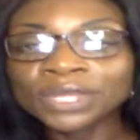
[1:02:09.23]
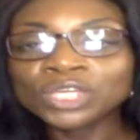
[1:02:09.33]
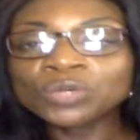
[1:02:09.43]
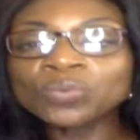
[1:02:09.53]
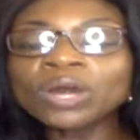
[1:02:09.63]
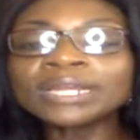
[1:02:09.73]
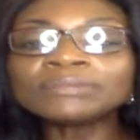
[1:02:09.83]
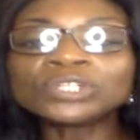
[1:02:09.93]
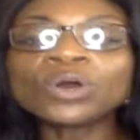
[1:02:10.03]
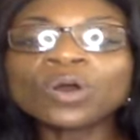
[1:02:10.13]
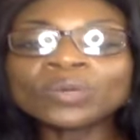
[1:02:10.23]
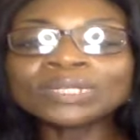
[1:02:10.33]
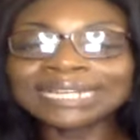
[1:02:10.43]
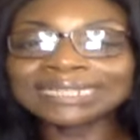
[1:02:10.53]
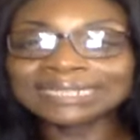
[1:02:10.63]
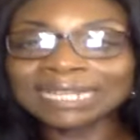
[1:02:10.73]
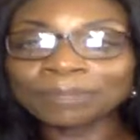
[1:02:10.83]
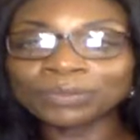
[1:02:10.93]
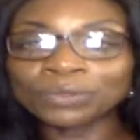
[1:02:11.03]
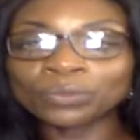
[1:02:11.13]
you want him to always
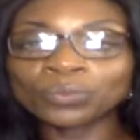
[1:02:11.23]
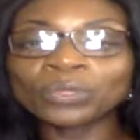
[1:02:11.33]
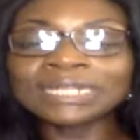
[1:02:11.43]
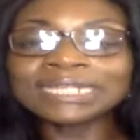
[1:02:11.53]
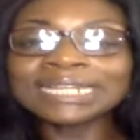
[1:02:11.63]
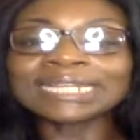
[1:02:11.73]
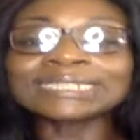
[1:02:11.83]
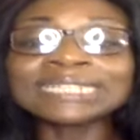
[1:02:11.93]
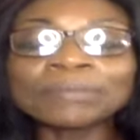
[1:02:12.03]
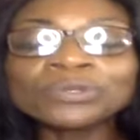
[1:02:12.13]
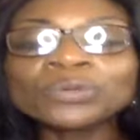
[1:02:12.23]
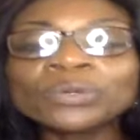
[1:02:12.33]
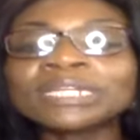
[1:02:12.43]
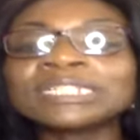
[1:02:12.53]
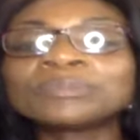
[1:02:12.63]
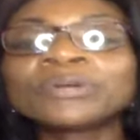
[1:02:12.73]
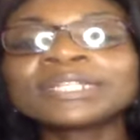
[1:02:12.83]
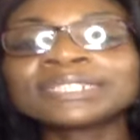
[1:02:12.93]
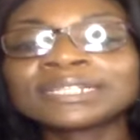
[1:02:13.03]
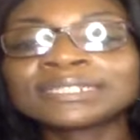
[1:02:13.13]
accept you willingly accept you in his
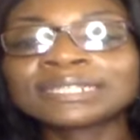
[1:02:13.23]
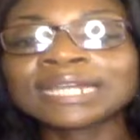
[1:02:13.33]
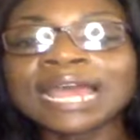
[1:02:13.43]
presence